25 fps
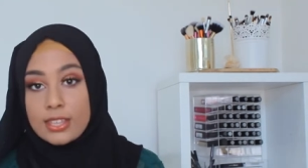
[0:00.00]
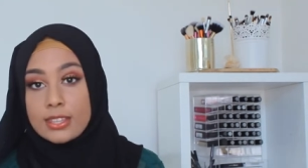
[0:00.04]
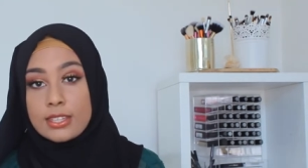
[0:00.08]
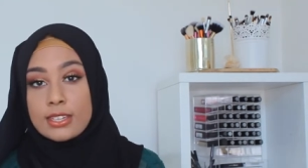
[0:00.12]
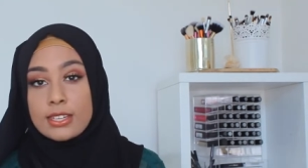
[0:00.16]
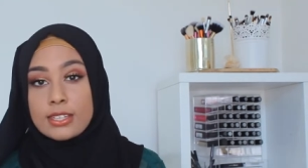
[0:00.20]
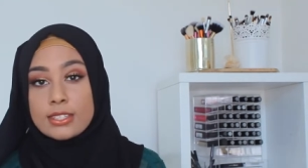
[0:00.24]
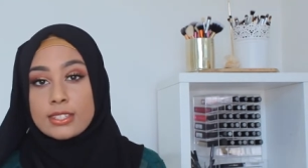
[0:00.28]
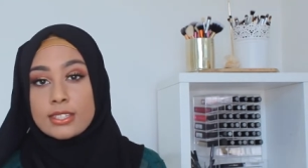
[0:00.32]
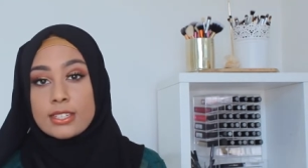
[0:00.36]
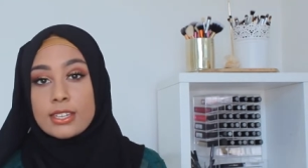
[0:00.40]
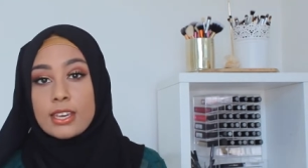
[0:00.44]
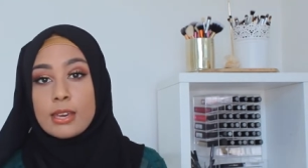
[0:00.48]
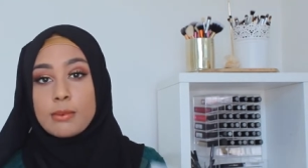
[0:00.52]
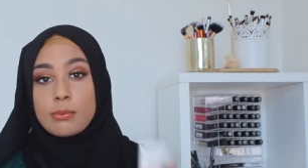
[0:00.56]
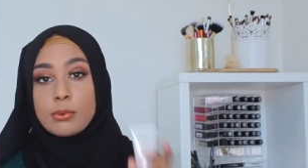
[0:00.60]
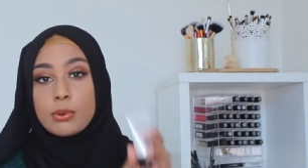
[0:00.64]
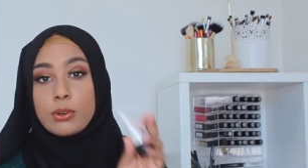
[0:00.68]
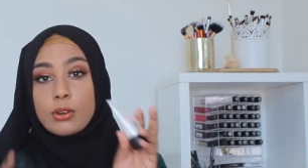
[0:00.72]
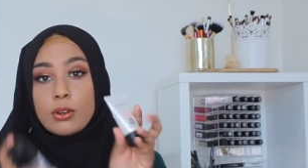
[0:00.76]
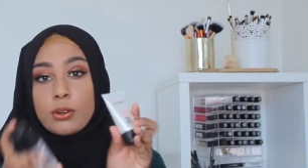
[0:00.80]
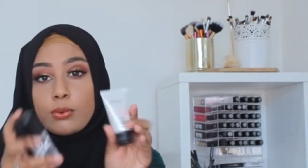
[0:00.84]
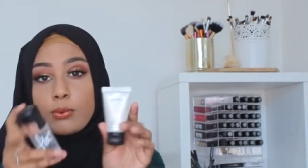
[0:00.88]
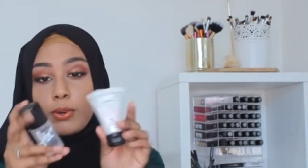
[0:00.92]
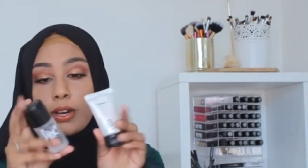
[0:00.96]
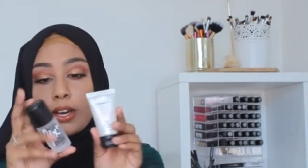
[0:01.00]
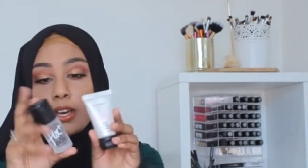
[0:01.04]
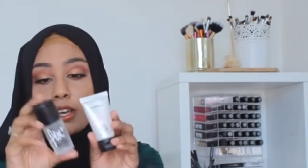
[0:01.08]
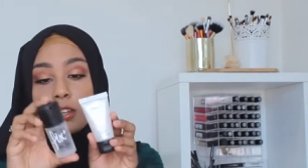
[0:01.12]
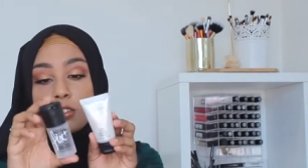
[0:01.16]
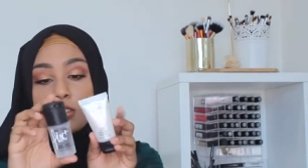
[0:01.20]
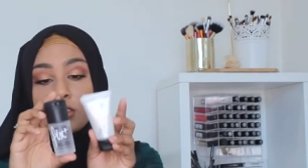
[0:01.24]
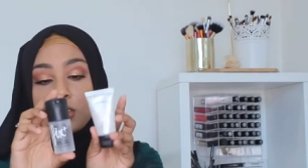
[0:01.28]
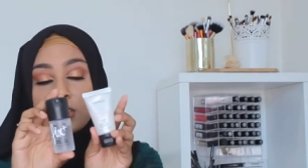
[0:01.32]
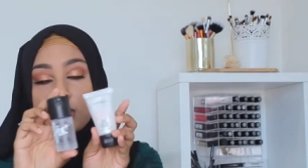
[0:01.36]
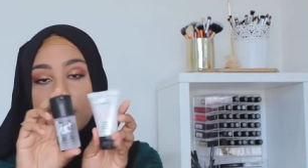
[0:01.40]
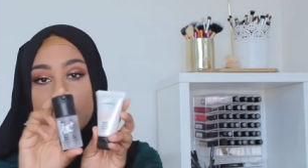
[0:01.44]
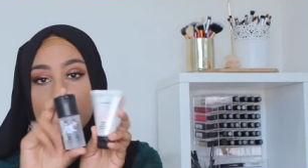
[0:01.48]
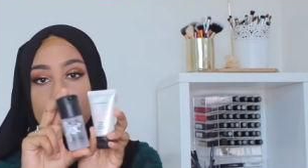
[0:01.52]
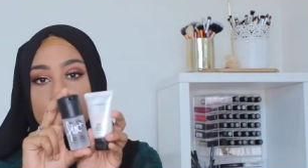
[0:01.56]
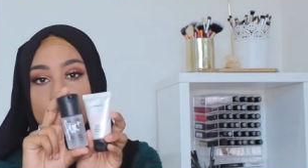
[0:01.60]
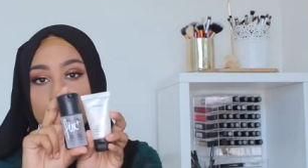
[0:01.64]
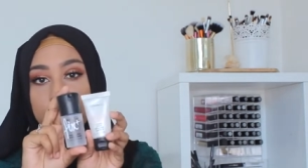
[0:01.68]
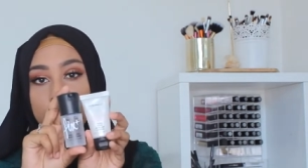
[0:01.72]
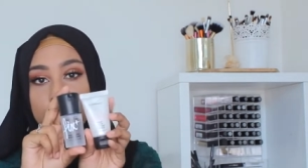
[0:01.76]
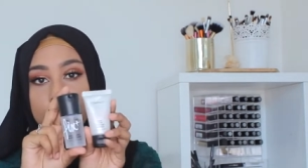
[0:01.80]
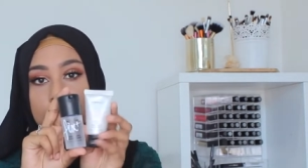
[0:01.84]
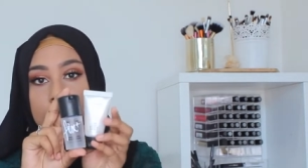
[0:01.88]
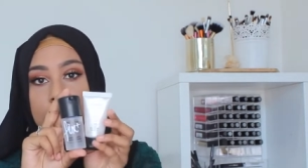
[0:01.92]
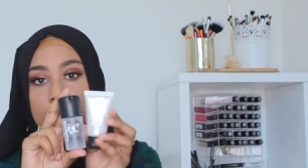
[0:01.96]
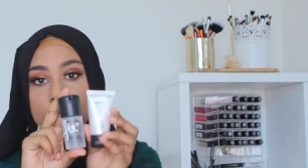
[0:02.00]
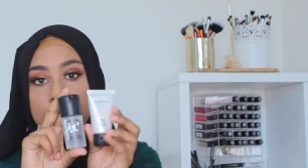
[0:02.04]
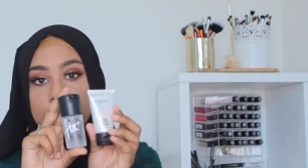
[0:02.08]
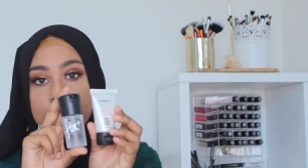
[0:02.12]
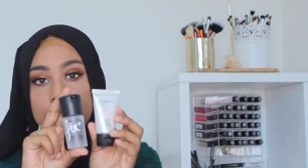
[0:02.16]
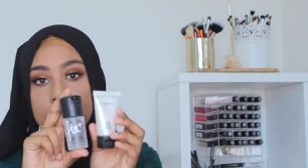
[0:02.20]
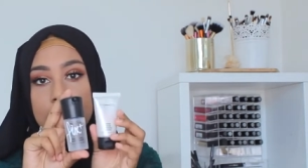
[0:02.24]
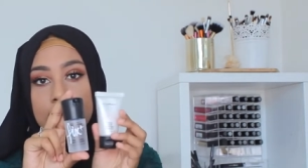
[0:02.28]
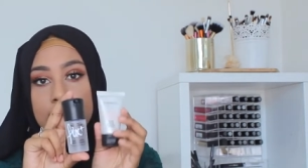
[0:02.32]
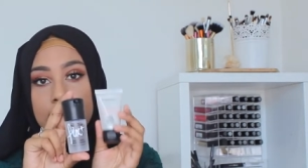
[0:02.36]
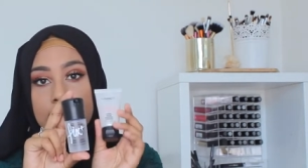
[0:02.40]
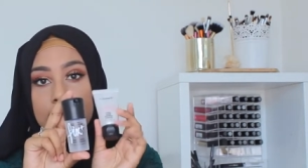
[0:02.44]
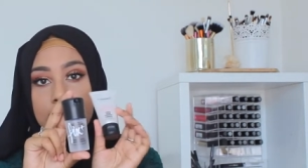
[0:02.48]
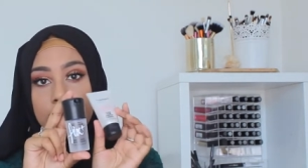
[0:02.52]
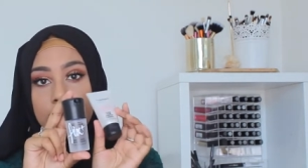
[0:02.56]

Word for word: The next thing I bought was just like a little mini set.